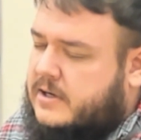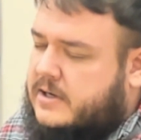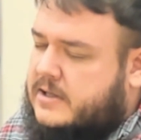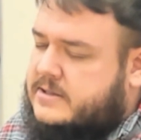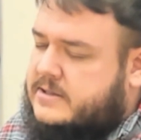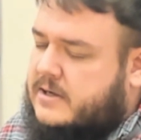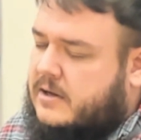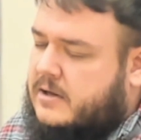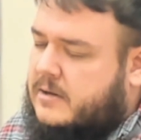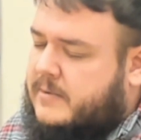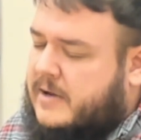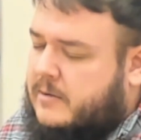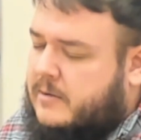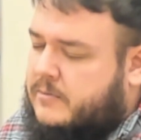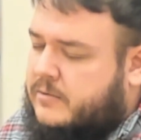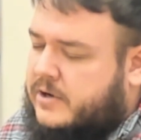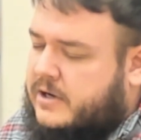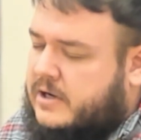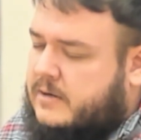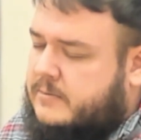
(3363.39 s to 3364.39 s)
it's all about
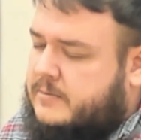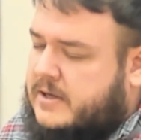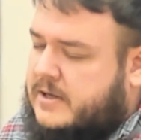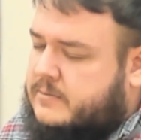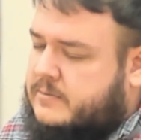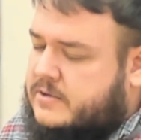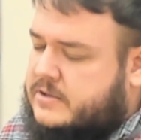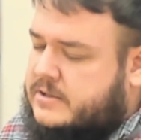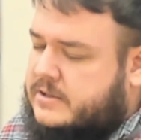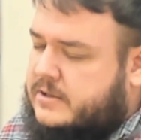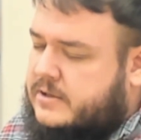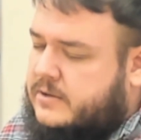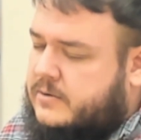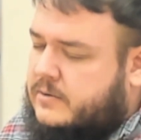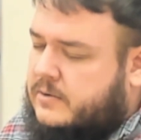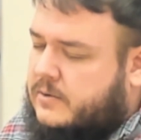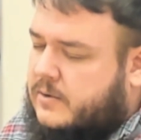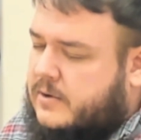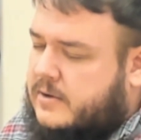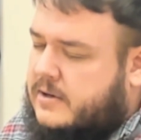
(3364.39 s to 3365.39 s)
bringing people to you,
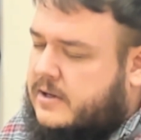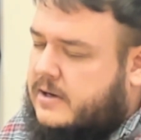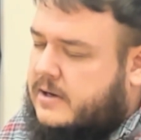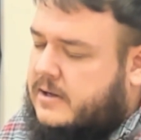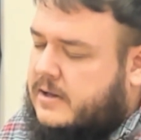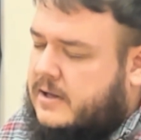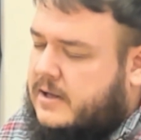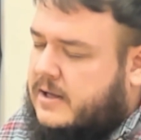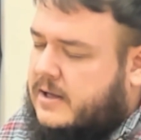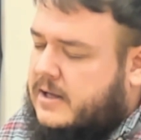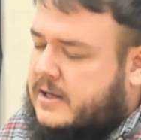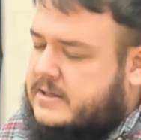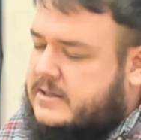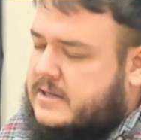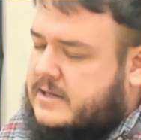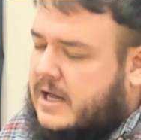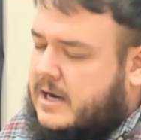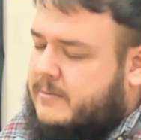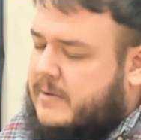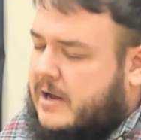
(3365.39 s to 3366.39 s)
Lord, that it's
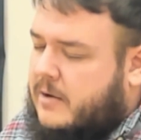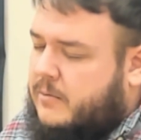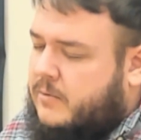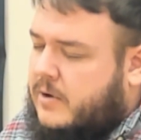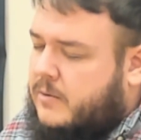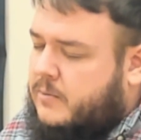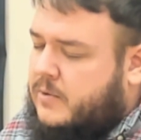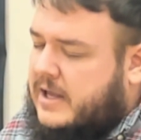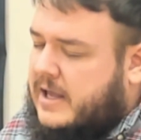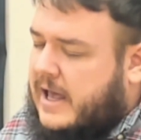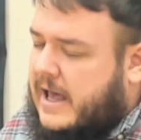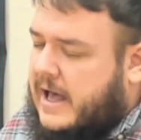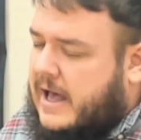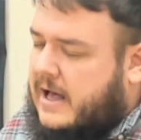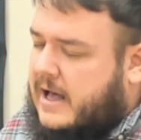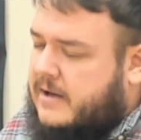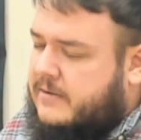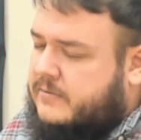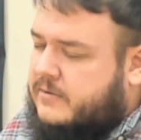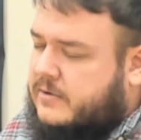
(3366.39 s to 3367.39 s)
not about what we
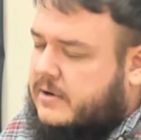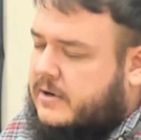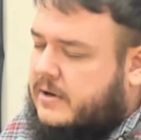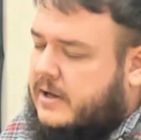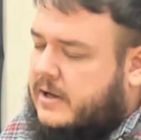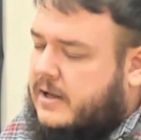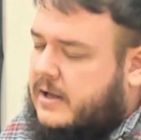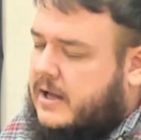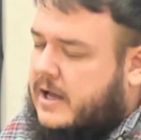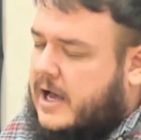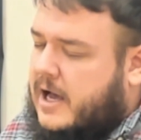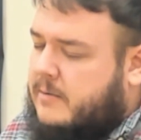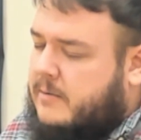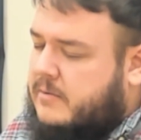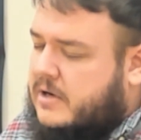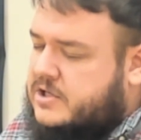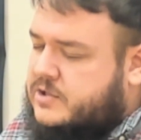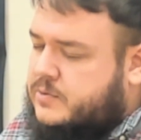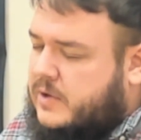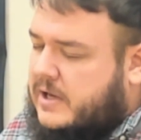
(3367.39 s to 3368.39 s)
have or how
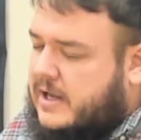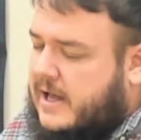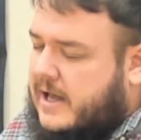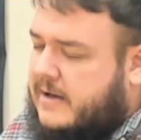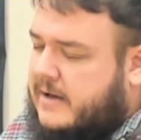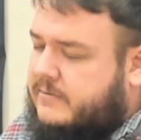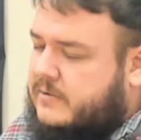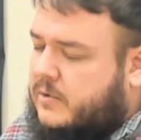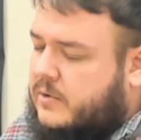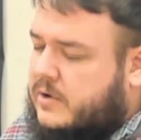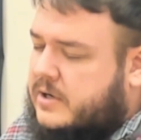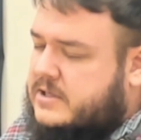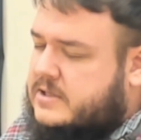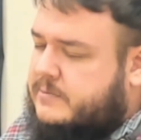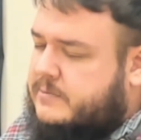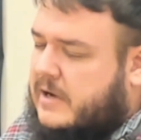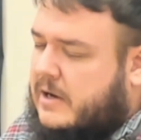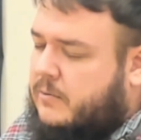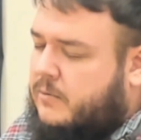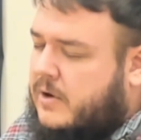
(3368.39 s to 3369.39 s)
much we have, Lord, it's
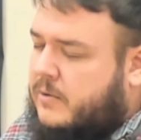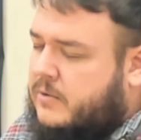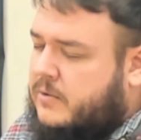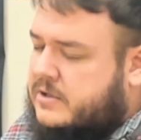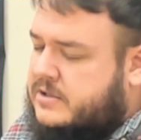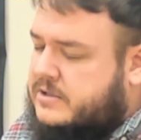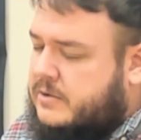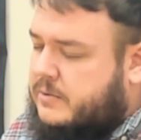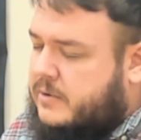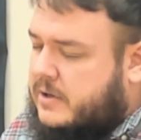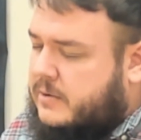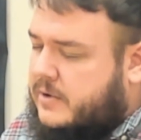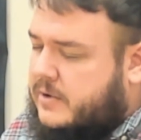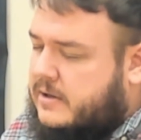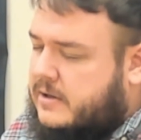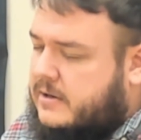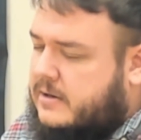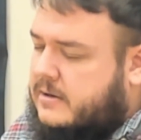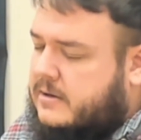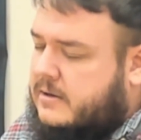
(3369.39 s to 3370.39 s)
about what we're doing
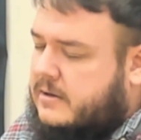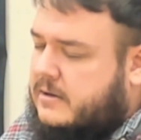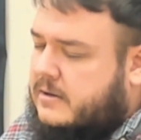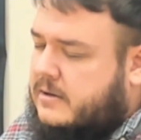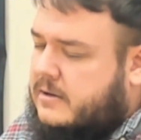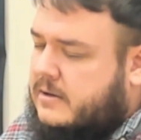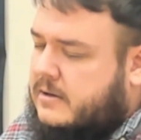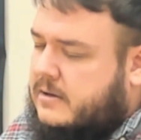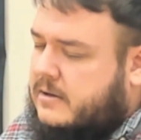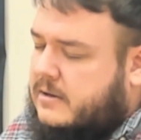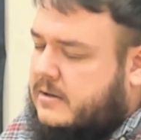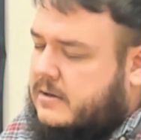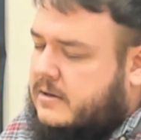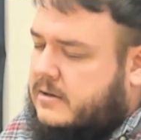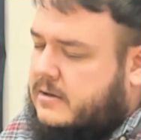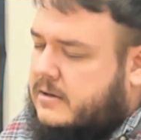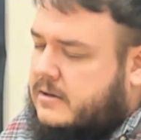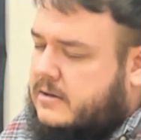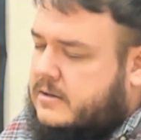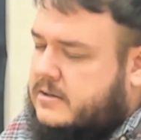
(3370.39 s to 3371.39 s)
with it.
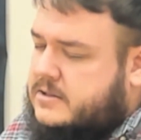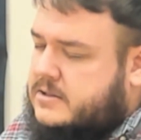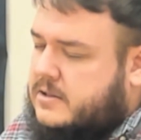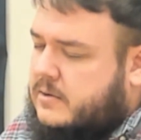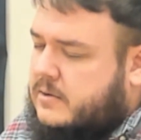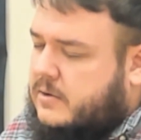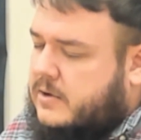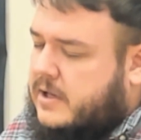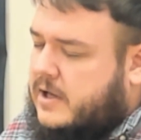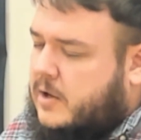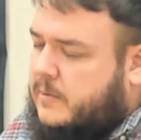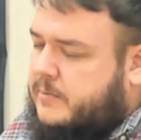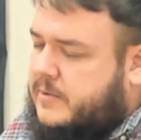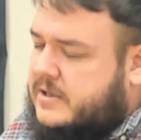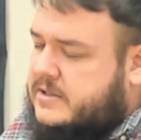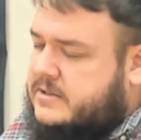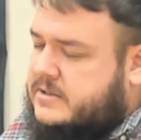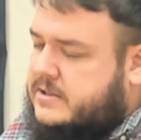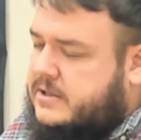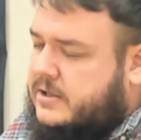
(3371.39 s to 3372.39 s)
So, Lord, help
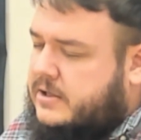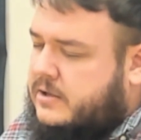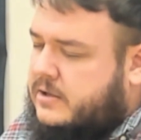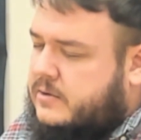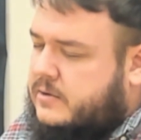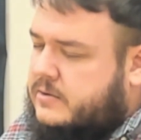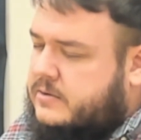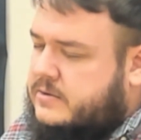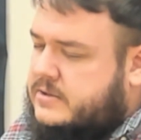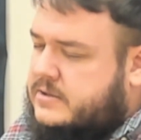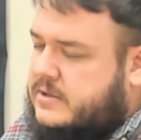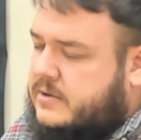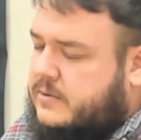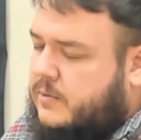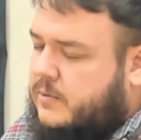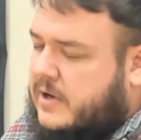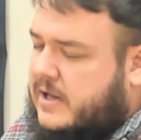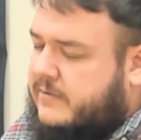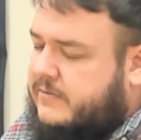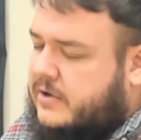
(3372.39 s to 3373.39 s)
us to use
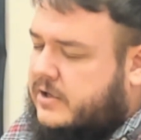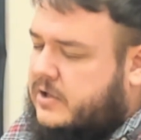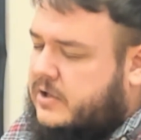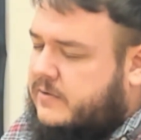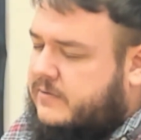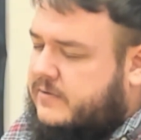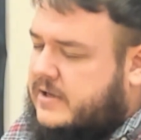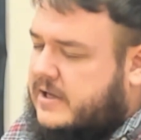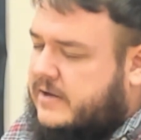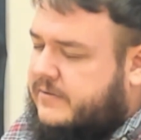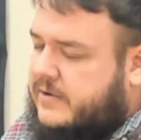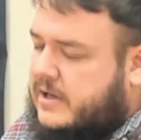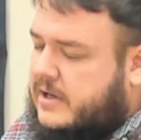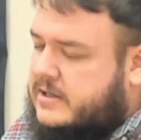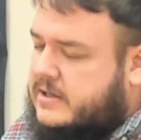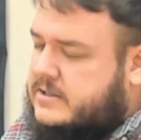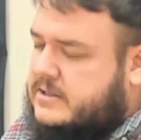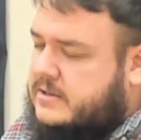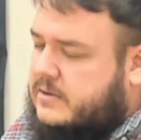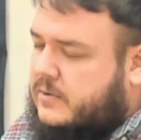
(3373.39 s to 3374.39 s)
whatever you've given
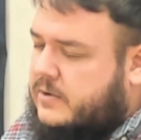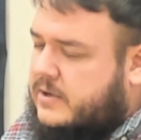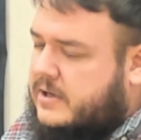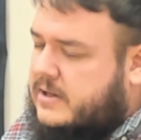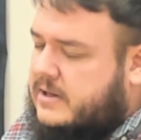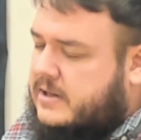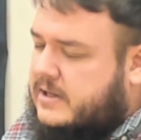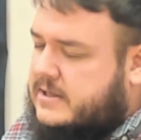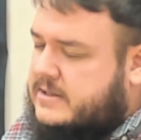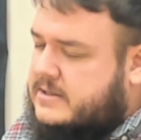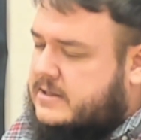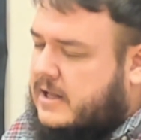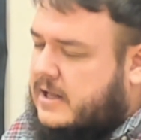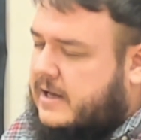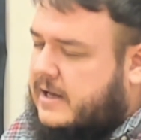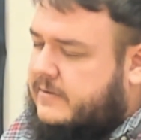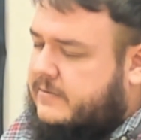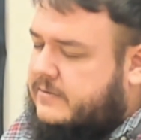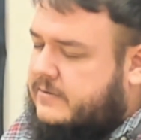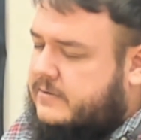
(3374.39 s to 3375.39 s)
us, Lord, in this
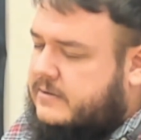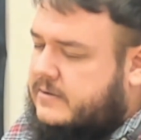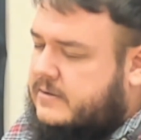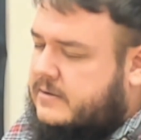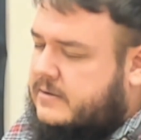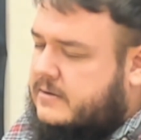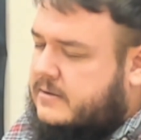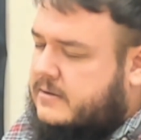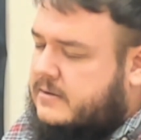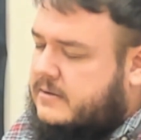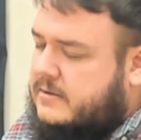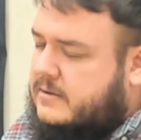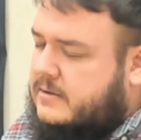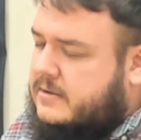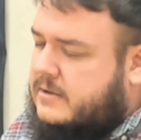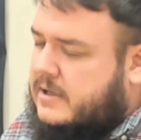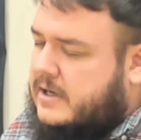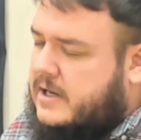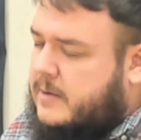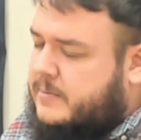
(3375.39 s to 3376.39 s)
life,
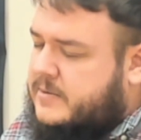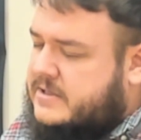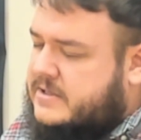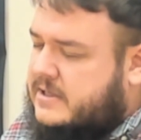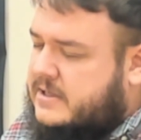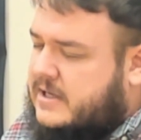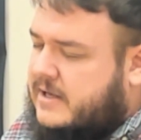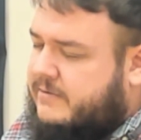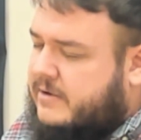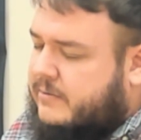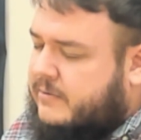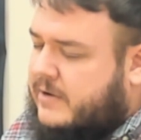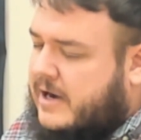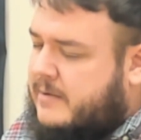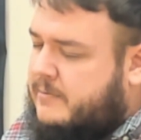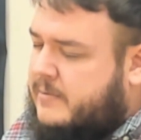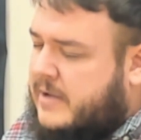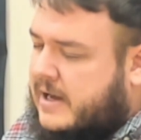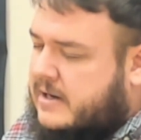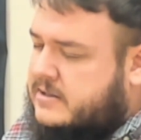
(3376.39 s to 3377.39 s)
and help us to give it
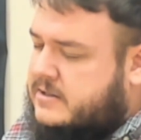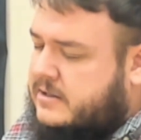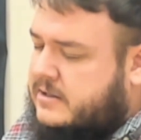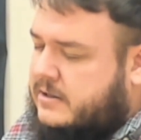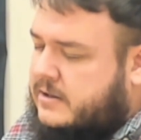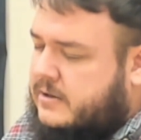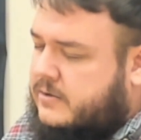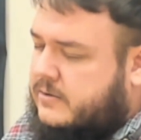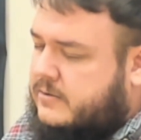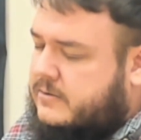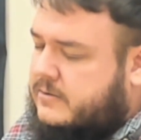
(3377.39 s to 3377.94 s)
right back to you